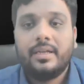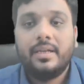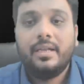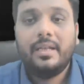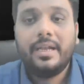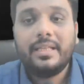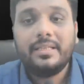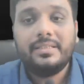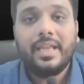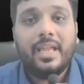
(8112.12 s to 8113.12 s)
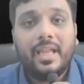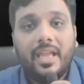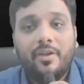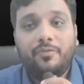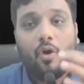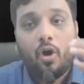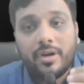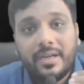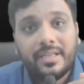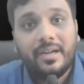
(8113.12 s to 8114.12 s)
Let us say if
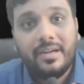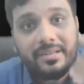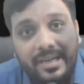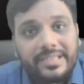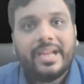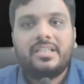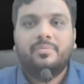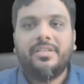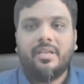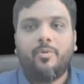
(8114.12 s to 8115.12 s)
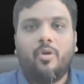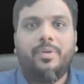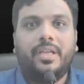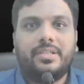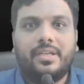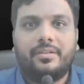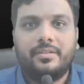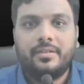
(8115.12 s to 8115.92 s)
auditor detects misappropriation,